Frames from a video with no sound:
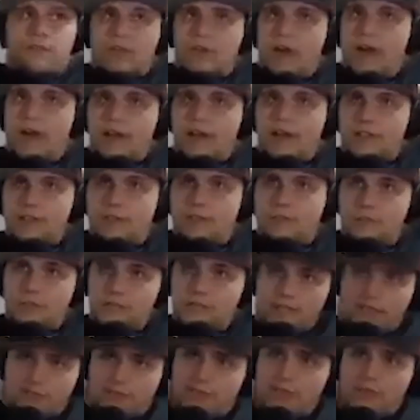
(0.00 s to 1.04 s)
for us
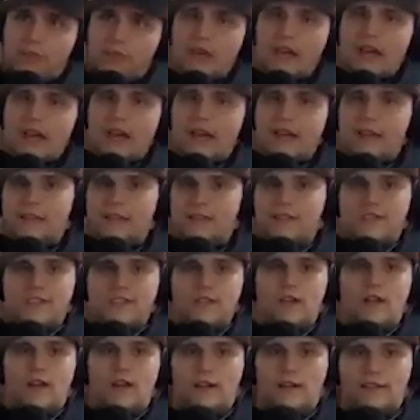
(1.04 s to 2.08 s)
being two
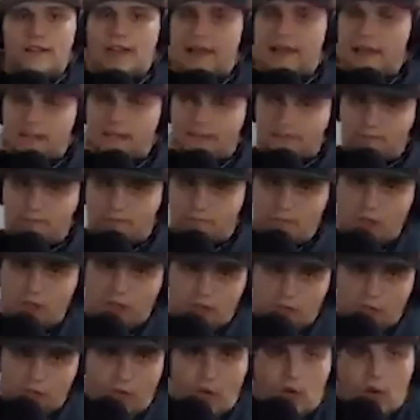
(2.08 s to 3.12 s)
guys
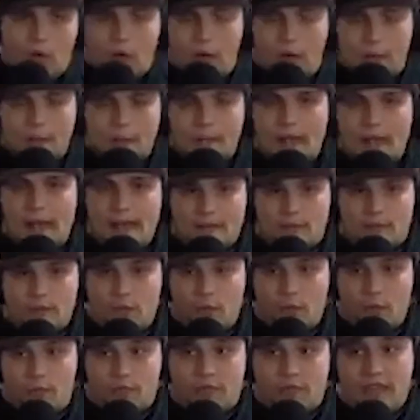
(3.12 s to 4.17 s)
in that
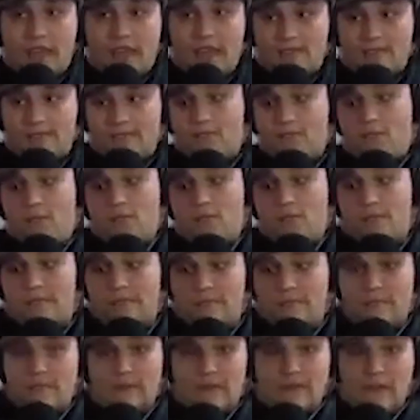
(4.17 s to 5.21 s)
group that were
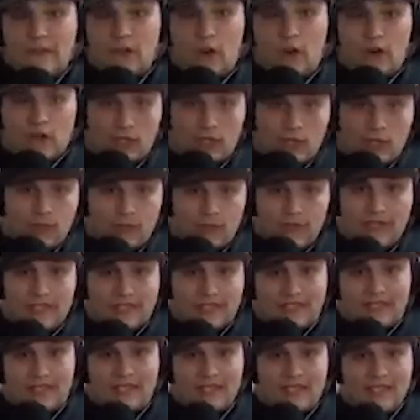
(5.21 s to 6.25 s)

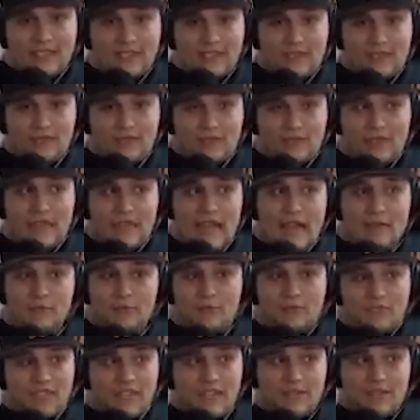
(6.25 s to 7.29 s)
arguably I
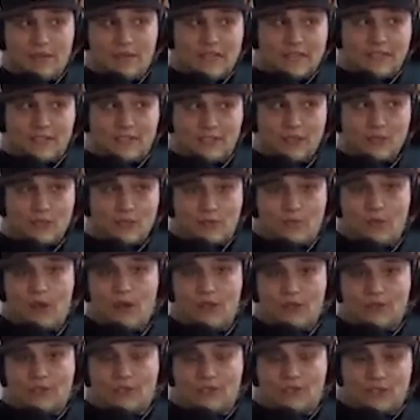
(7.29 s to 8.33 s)
would say the two
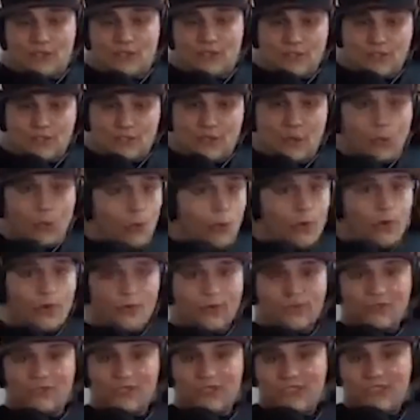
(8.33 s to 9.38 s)
smallest
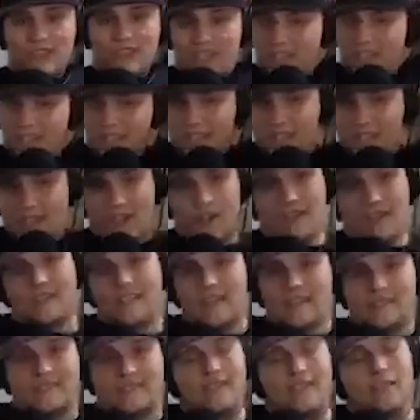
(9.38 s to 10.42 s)
schools on
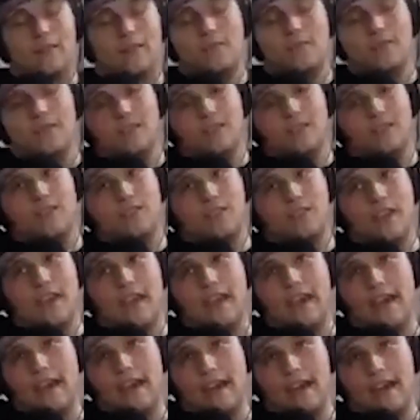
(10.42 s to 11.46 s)
that team, because we
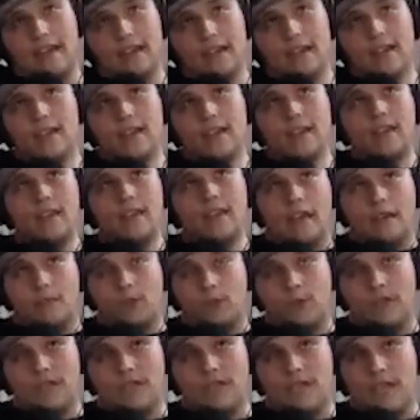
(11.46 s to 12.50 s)
had
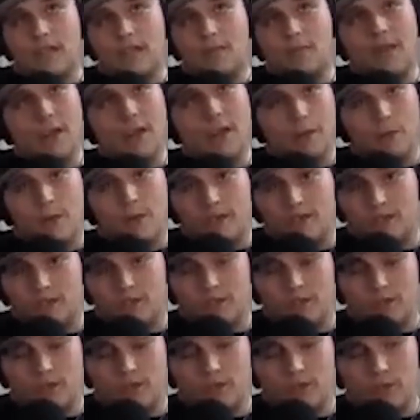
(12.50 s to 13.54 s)
Henrique and Mary went
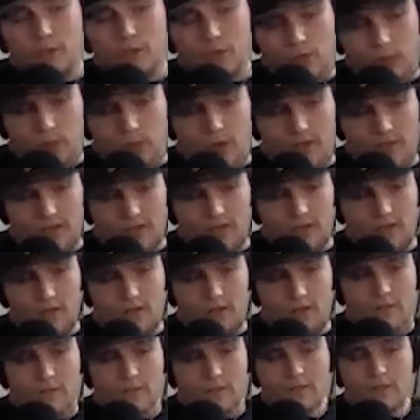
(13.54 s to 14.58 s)
to Northwestern.